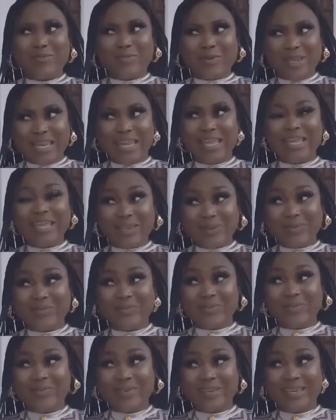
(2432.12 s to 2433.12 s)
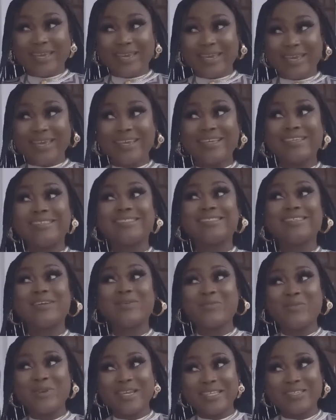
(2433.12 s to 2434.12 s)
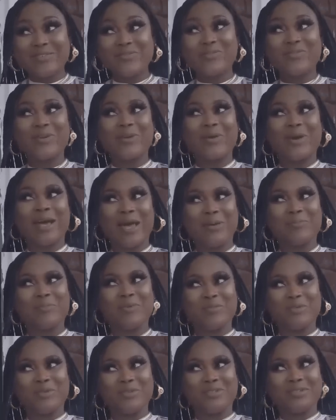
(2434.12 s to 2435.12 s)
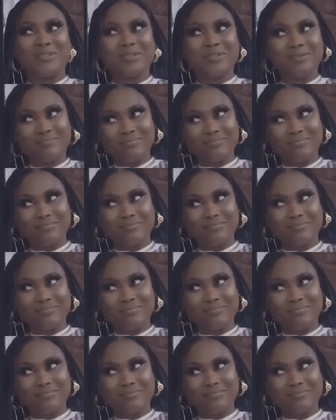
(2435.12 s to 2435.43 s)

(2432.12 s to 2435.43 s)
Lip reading: I believe he's the reason for your happy mood.